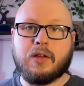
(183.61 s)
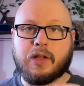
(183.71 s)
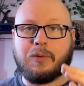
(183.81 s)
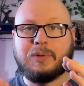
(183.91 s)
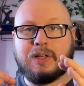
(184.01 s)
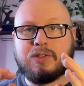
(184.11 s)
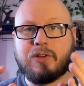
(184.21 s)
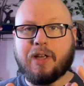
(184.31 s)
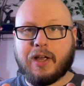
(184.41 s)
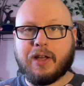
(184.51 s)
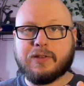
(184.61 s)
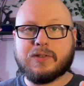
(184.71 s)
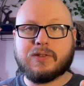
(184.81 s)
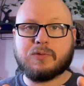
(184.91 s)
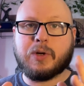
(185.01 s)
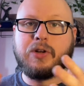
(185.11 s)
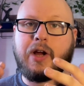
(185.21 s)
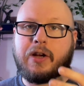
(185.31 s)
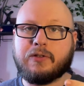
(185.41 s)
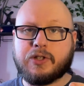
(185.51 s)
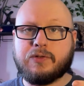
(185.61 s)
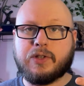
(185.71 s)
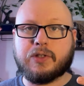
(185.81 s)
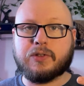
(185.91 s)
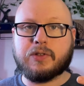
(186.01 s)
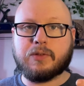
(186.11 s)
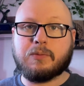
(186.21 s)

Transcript: Now place your hands where your energy field